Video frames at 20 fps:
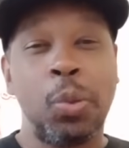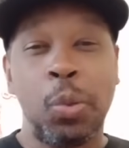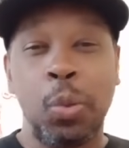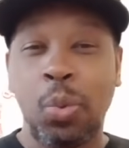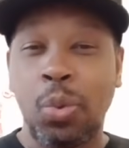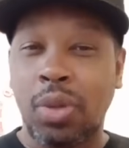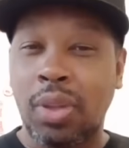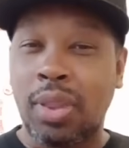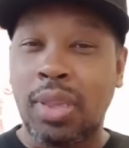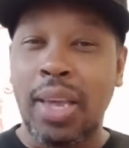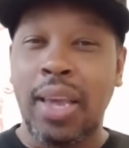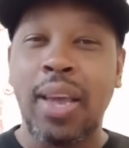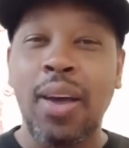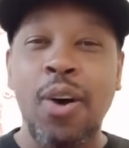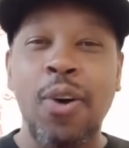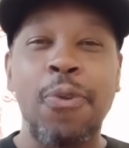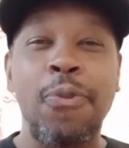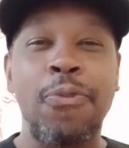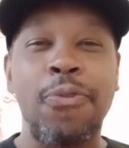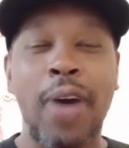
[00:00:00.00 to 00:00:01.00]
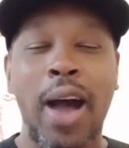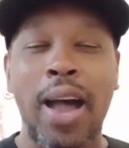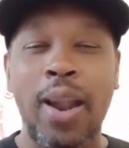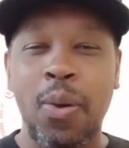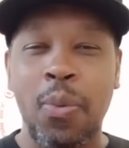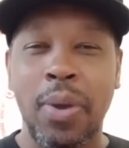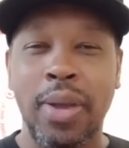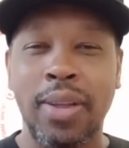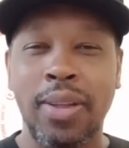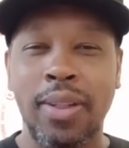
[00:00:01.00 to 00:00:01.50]
you still
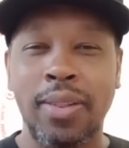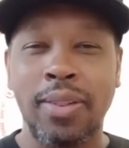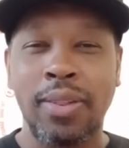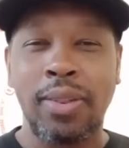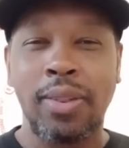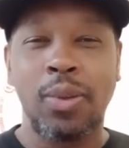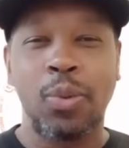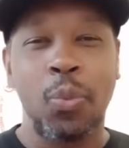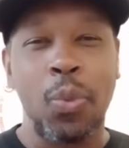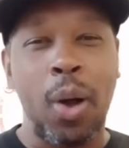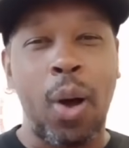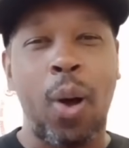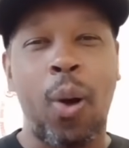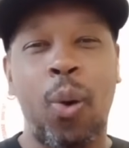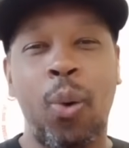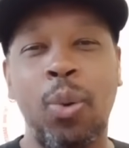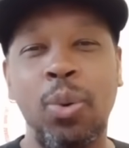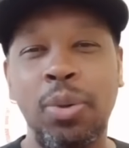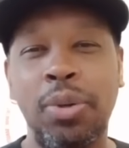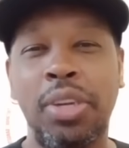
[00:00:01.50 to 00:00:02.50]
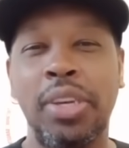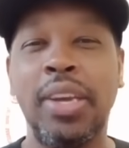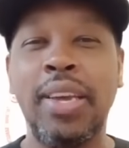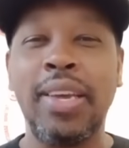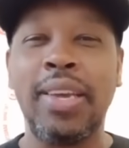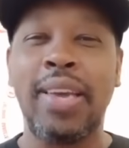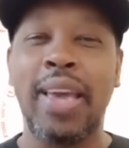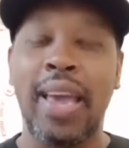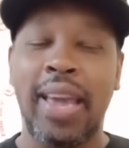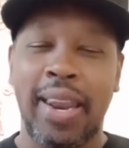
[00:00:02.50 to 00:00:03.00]
following what OG
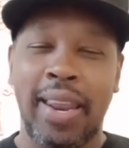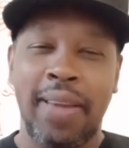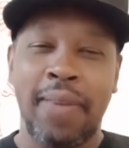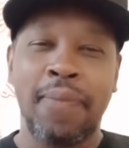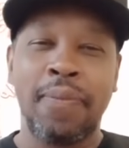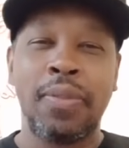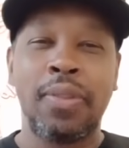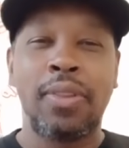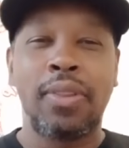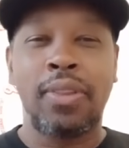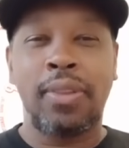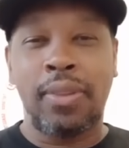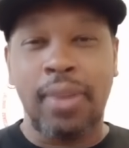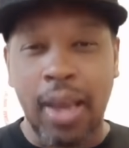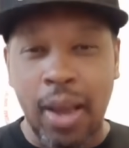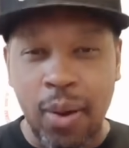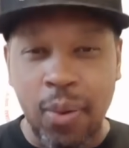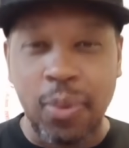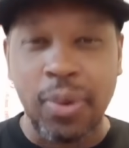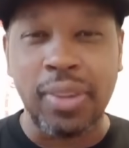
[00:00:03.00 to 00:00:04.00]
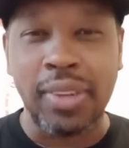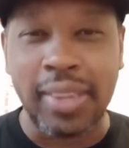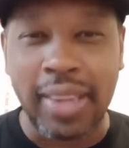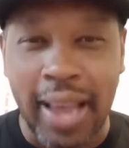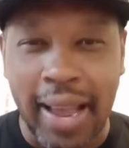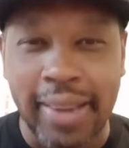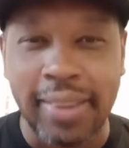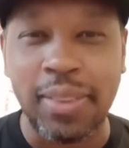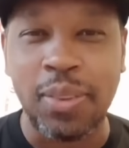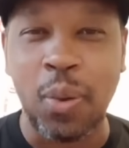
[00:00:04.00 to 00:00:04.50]
Giggity, Terrance
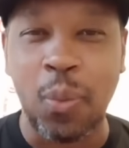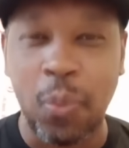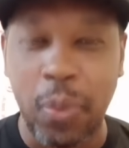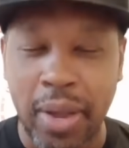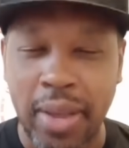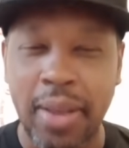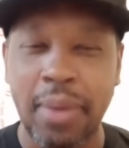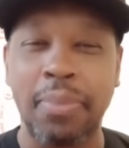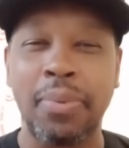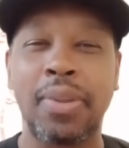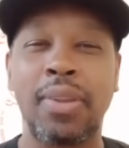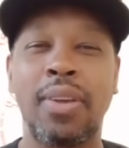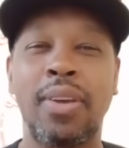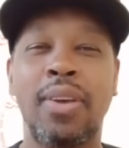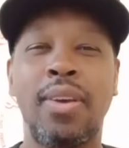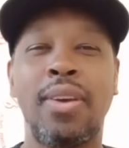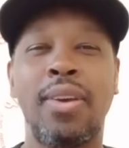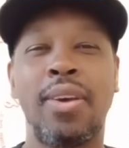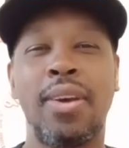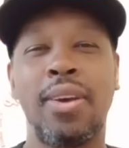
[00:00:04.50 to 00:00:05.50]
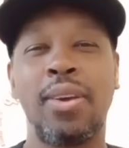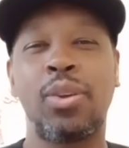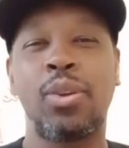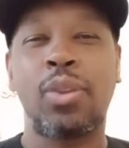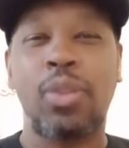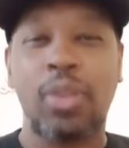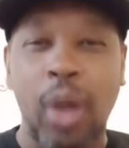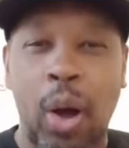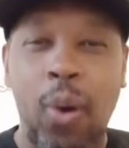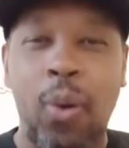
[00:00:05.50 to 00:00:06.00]
Gangsta Williams,
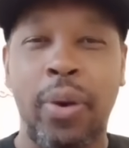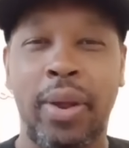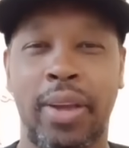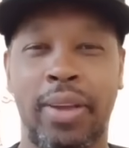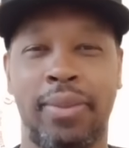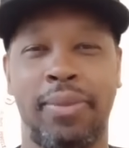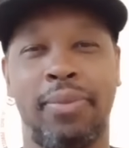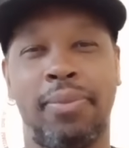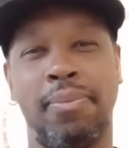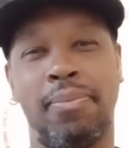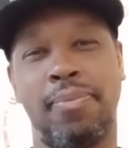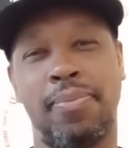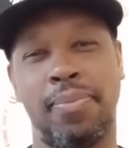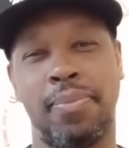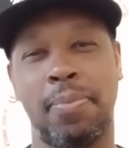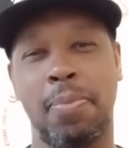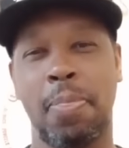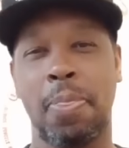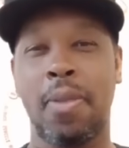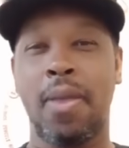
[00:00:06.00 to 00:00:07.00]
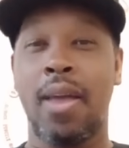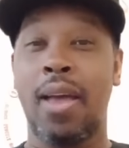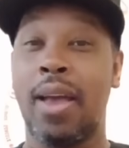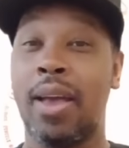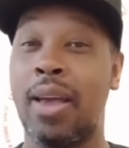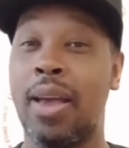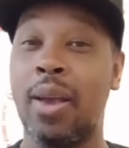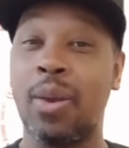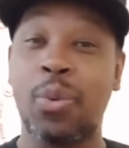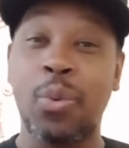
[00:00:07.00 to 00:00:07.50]
started.
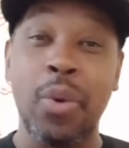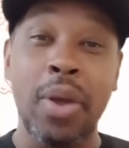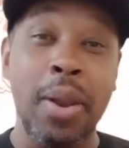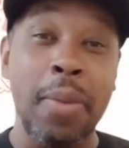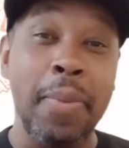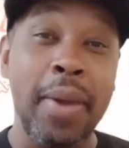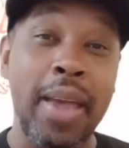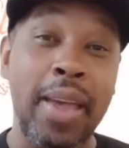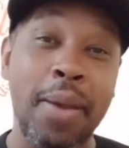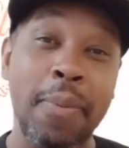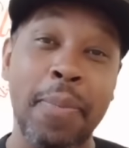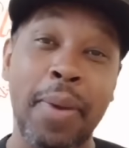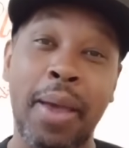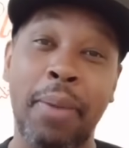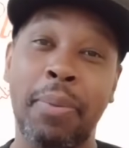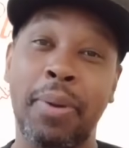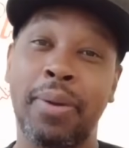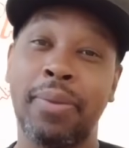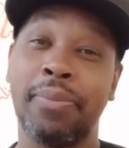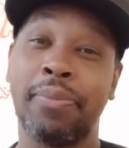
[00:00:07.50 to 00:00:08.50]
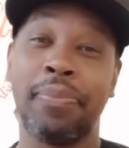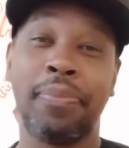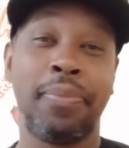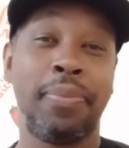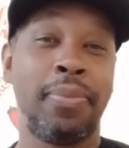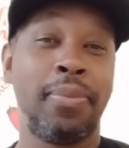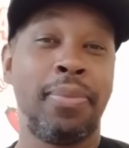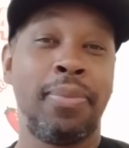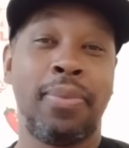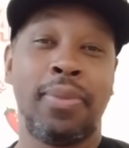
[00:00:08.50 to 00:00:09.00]
History in the making, baby.
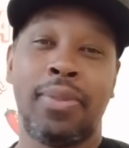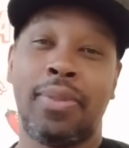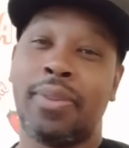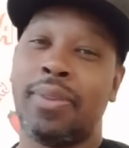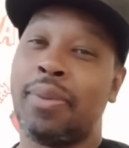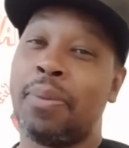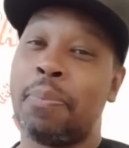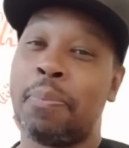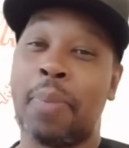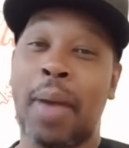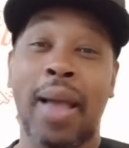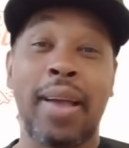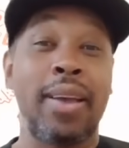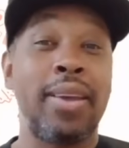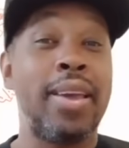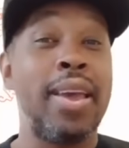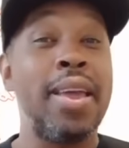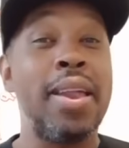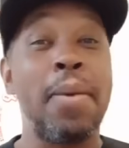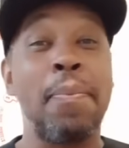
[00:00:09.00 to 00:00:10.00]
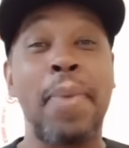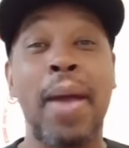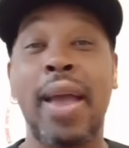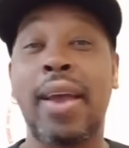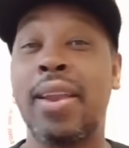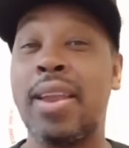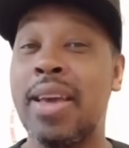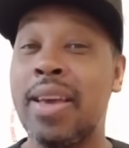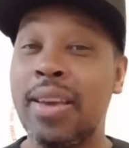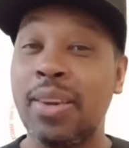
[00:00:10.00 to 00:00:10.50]
Back again, I'm
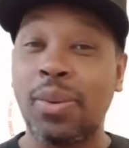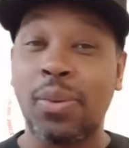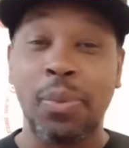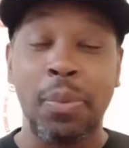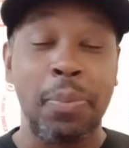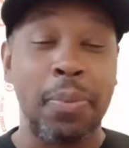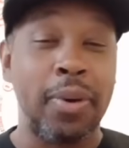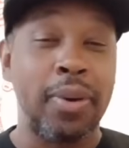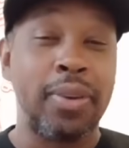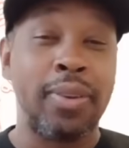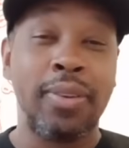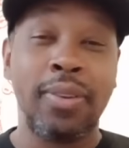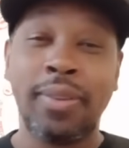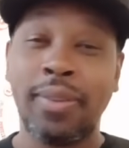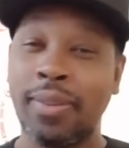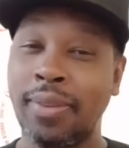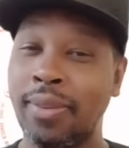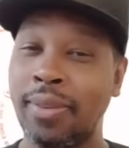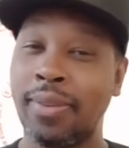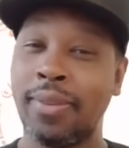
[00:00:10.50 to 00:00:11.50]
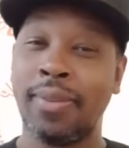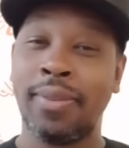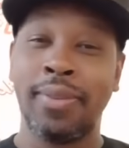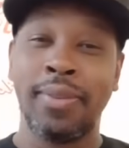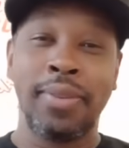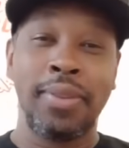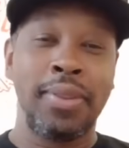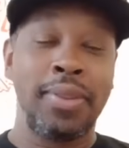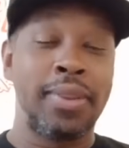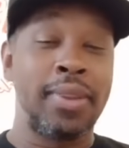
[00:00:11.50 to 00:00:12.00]
back in that history book.
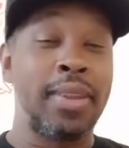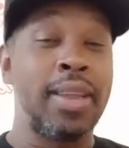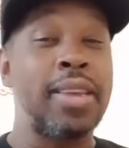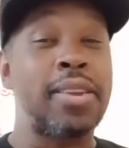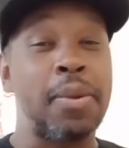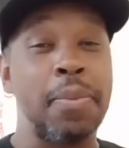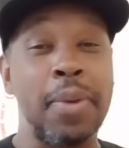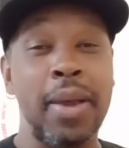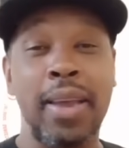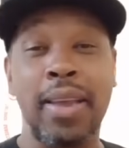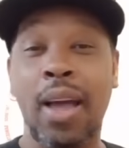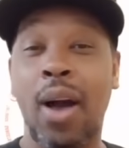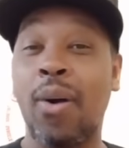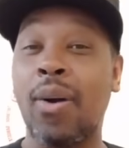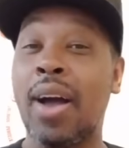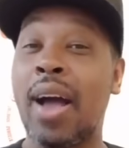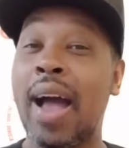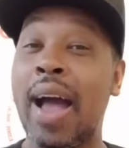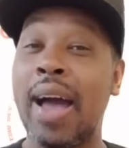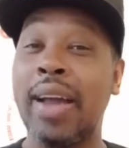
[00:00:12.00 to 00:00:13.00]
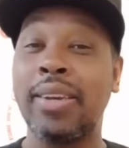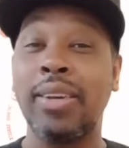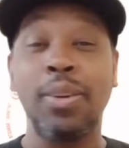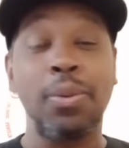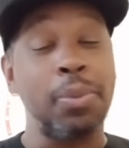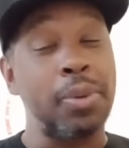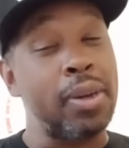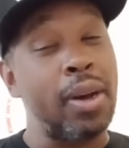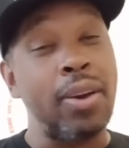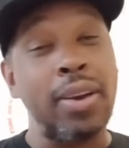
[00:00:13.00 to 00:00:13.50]
Listen, man, y'all can hide
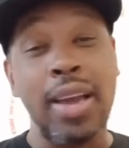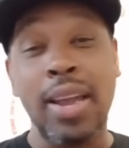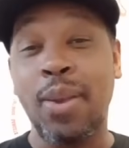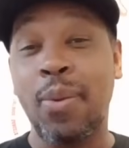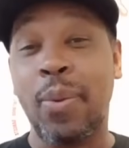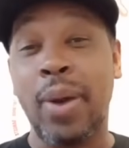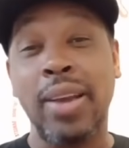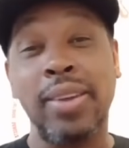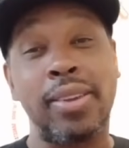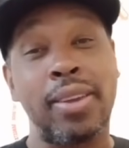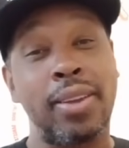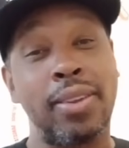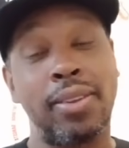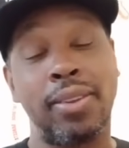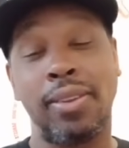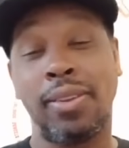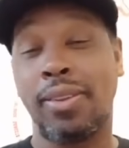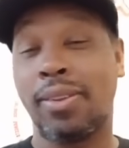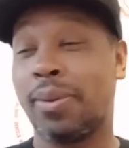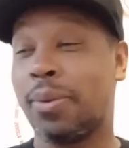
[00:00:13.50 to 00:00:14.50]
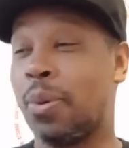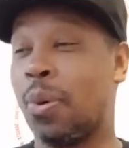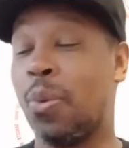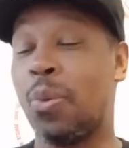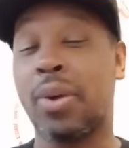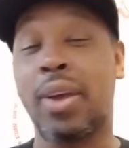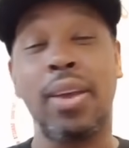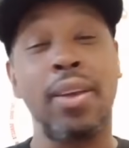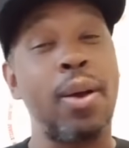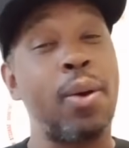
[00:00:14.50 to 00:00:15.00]
history. Y'all can't erase it.
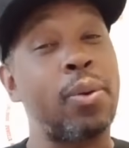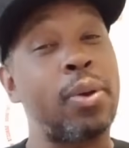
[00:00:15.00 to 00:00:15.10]
Okay,